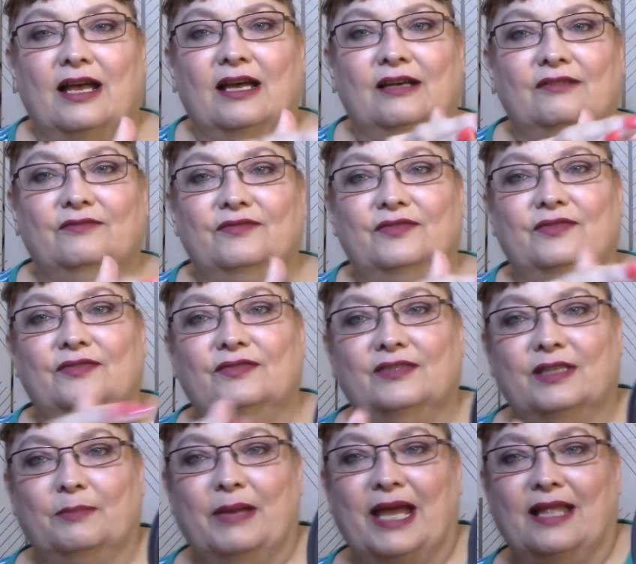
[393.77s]
of
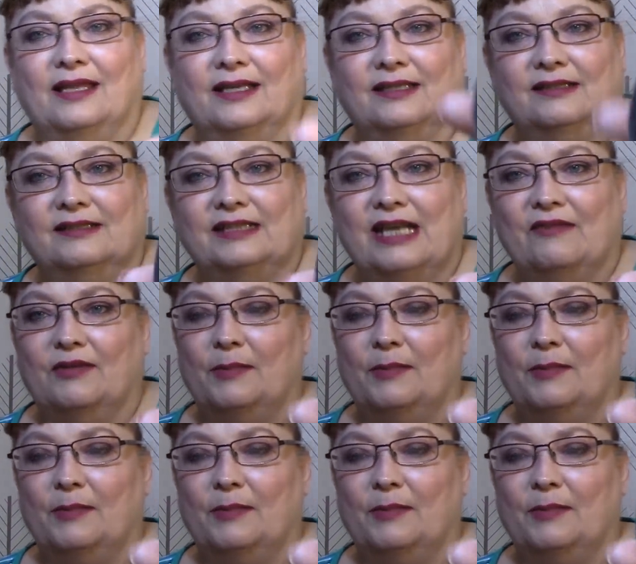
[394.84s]
the palette. Never